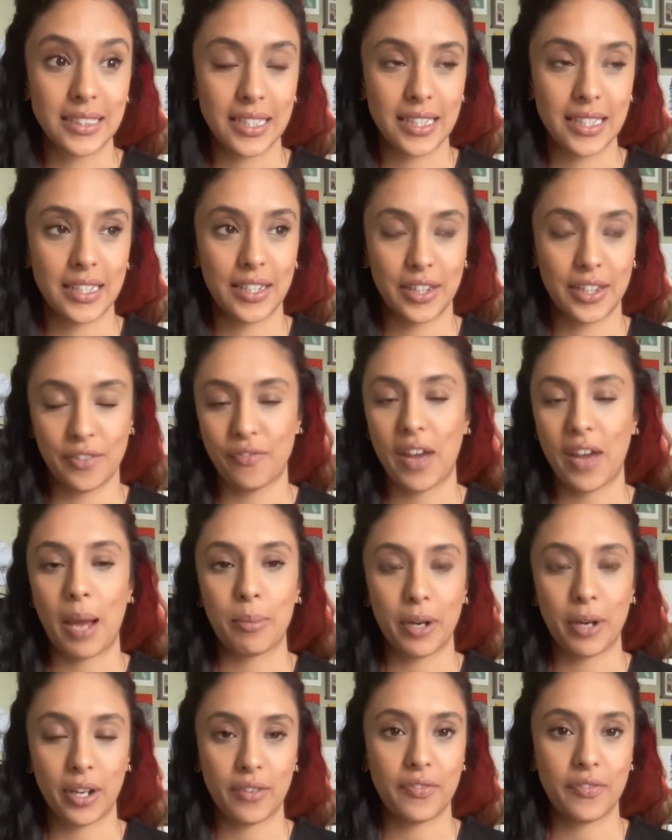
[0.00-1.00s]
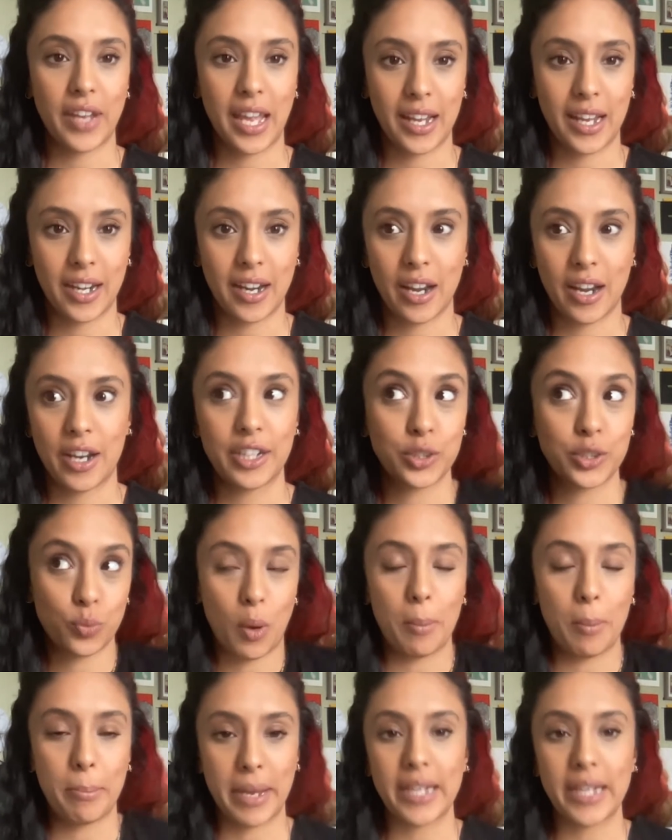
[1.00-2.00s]
the, the fabric of Canada, and it's
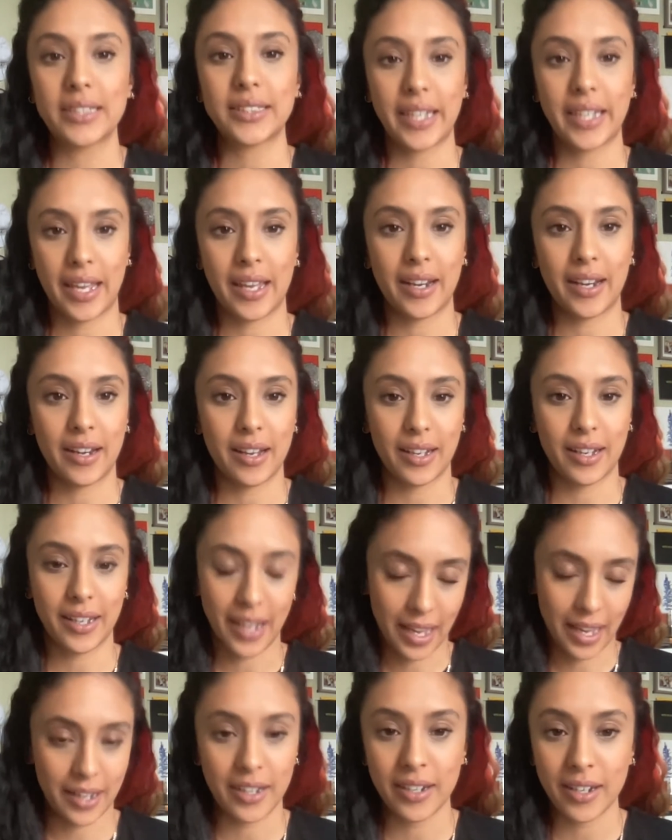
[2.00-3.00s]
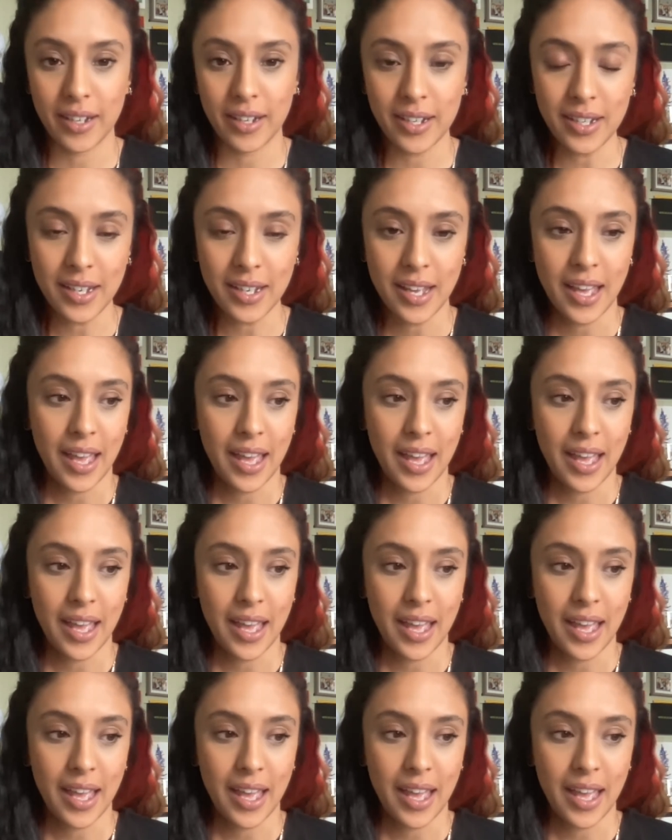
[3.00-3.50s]
what makes Canada, Canada.